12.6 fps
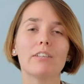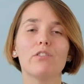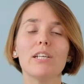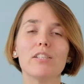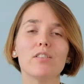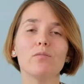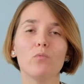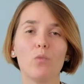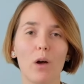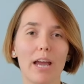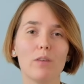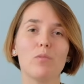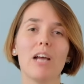reason
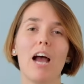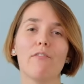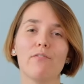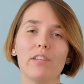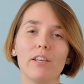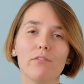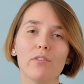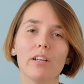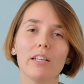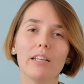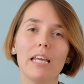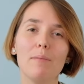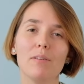why we have
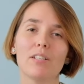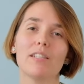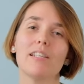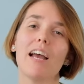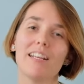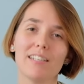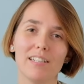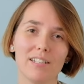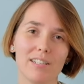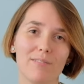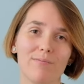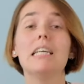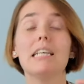different image sizes.